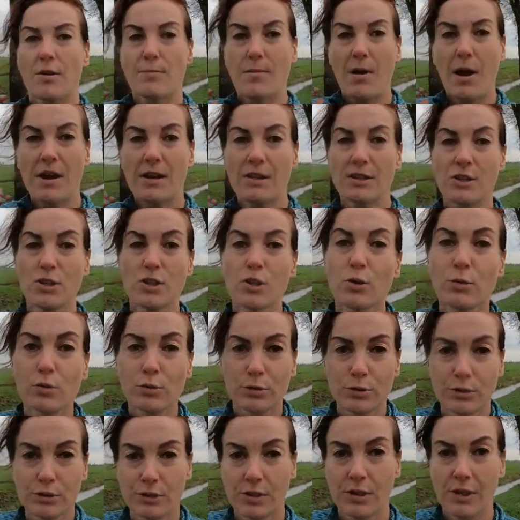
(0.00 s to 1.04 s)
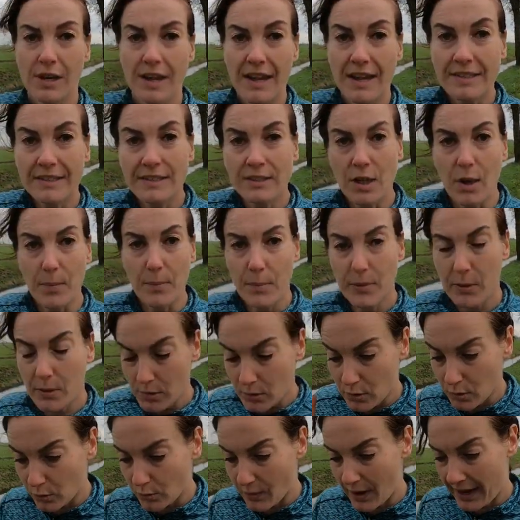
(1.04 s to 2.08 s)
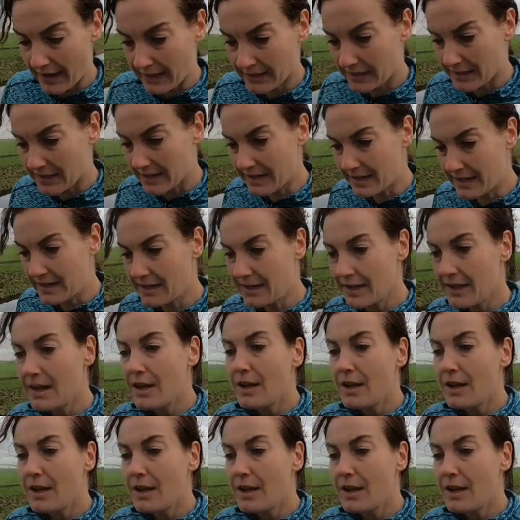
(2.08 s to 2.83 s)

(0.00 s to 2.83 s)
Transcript: my shoes laced up correctly?